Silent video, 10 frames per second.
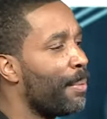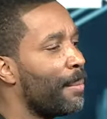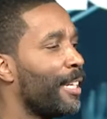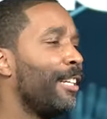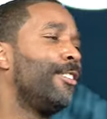
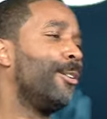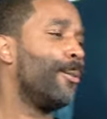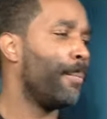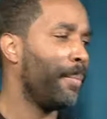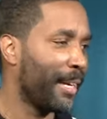bumped into
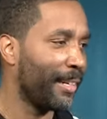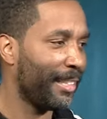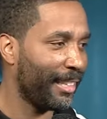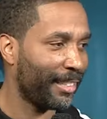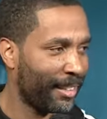because
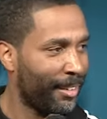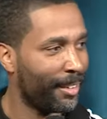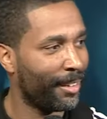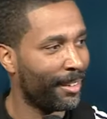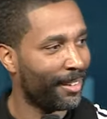he's
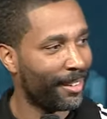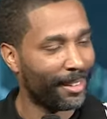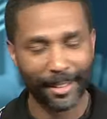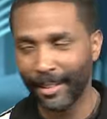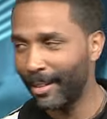
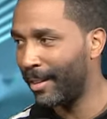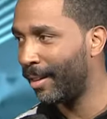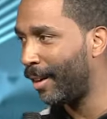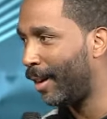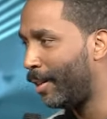
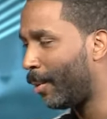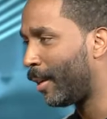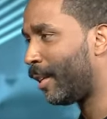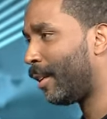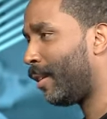
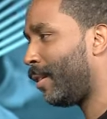anointed.